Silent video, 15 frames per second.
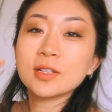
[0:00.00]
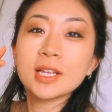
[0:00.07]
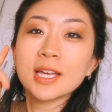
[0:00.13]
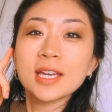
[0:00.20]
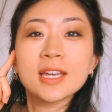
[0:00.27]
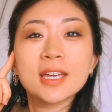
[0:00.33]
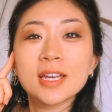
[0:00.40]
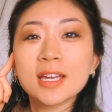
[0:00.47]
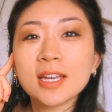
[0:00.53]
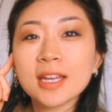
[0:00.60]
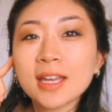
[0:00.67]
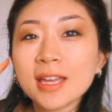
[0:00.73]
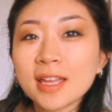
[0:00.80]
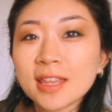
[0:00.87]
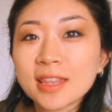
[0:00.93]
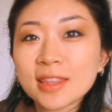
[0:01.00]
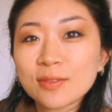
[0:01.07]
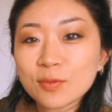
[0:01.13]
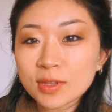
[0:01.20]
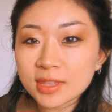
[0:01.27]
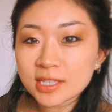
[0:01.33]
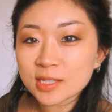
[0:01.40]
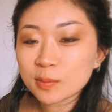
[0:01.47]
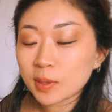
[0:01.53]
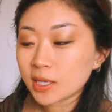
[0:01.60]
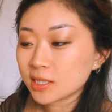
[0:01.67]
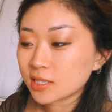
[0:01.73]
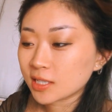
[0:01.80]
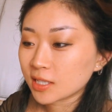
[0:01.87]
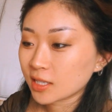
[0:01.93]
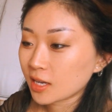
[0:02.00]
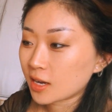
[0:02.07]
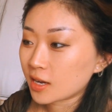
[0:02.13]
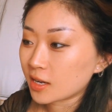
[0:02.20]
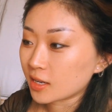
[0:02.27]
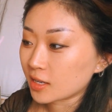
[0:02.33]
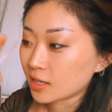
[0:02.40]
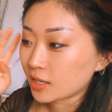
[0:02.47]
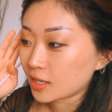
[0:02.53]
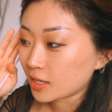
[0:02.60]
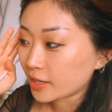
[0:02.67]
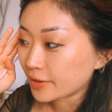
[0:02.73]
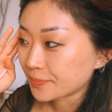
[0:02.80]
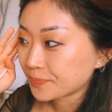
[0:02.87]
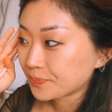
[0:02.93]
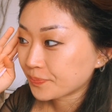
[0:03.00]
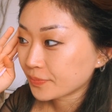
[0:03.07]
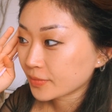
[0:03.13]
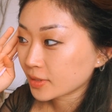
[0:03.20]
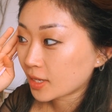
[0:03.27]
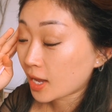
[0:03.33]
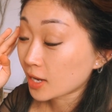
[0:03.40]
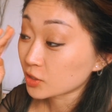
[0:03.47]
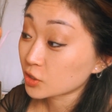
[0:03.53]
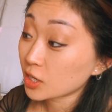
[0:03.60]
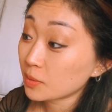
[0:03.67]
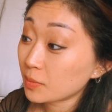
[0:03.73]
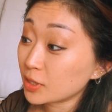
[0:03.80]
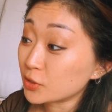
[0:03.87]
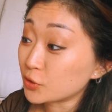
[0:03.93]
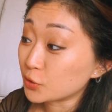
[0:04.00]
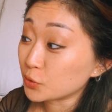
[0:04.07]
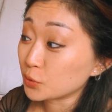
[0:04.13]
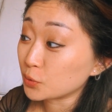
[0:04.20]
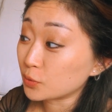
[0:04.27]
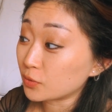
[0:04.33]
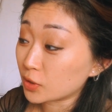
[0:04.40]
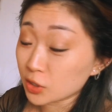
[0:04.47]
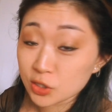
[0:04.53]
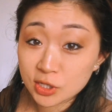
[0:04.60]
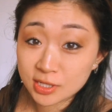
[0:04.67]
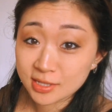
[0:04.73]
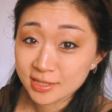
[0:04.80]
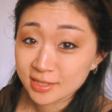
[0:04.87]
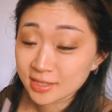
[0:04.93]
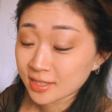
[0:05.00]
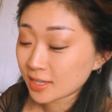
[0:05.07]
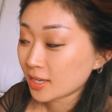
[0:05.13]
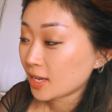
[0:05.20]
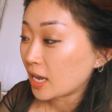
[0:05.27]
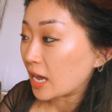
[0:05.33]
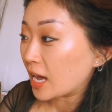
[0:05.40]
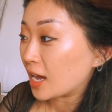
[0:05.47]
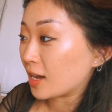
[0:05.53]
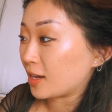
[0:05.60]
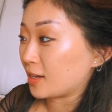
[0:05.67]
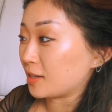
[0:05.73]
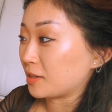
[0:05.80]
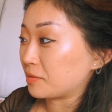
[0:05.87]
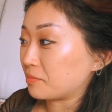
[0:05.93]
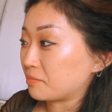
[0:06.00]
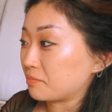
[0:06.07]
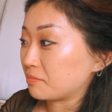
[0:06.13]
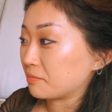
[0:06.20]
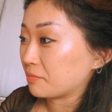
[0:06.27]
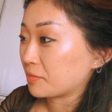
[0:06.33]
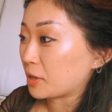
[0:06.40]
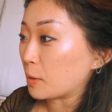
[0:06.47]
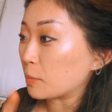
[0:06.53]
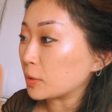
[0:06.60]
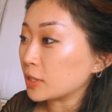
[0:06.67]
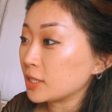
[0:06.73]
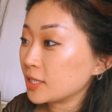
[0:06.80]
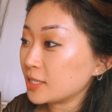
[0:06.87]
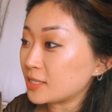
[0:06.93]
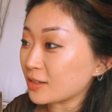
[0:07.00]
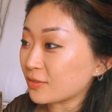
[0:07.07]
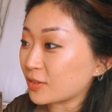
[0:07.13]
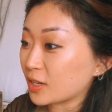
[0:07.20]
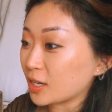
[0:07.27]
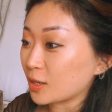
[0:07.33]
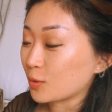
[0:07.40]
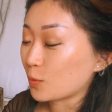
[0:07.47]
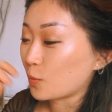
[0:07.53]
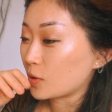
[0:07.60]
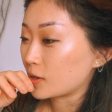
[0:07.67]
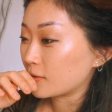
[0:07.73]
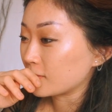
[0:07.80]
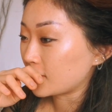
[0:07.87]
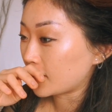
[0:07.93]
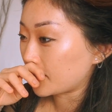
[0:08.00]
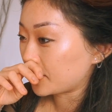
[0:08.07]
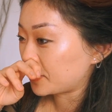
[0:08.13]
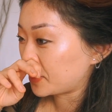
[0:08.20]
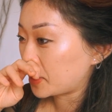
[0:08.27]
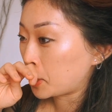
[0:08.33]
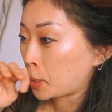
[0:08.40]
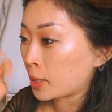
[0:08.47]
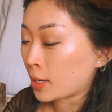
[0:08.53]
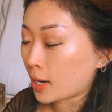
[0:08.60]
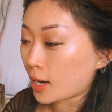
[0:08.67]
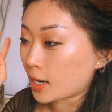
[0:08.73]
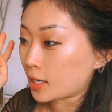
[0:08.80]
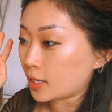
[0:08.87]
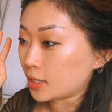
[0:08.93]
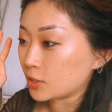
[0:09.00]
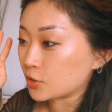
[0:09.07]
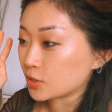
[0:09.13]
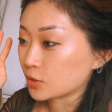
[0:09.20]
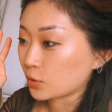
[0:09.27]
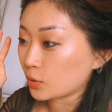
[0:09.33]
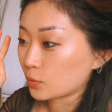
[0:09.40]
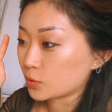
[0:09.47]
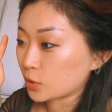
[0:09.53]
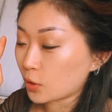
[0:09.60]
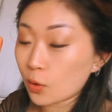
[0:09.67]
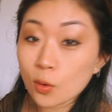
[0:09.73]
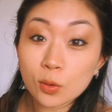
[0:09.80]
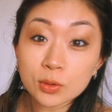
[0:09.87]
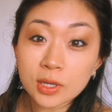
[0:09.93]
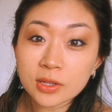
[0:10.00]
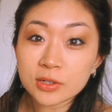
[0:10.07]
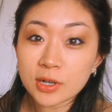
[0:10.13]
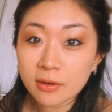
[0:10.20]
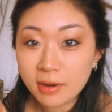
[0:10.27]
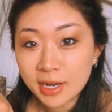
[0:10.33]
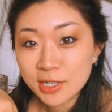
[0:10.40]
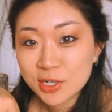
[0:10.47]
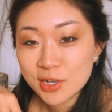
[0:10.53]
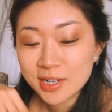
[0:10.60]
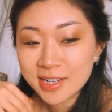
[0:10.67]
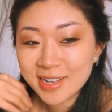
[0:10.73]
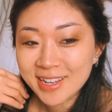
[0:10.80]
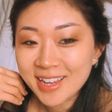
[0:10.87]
like with this painting, I made two versions, completely different. One of them I just took a whole nother direction,